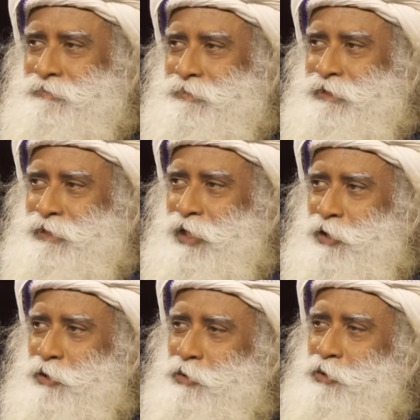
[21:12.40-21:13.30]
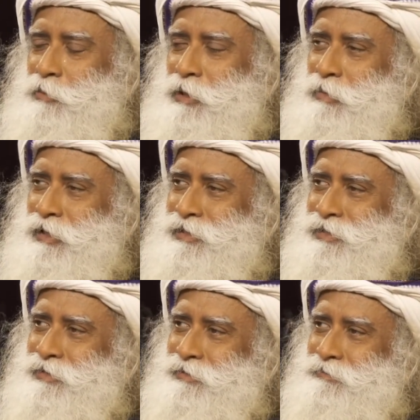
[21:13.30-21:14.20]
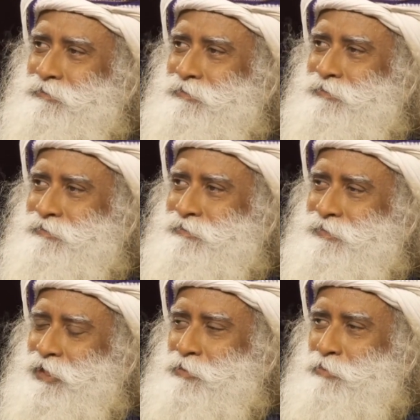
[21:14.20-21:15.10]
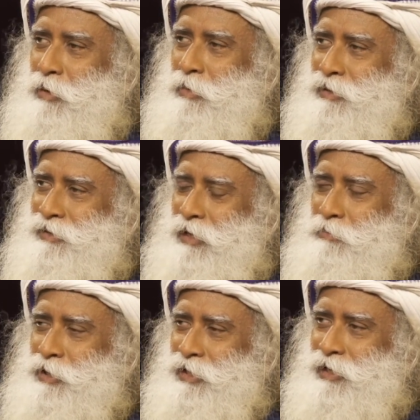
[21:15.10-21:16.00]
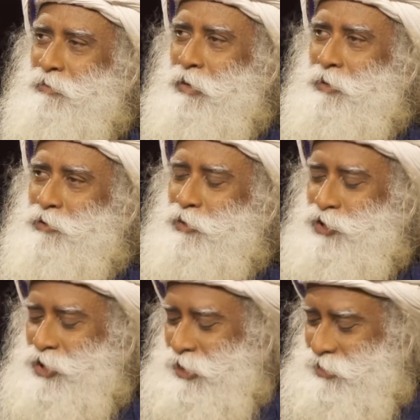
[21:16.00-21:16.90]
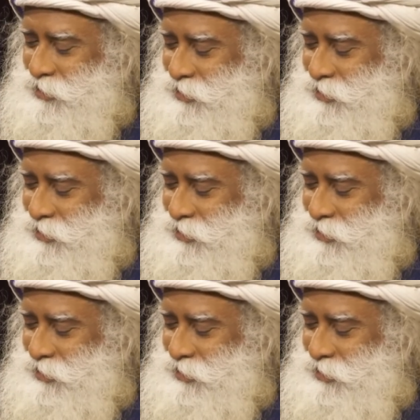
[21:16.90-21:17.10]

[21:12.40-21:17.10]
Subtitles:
it's not new to me, but this moment, that particular moment was such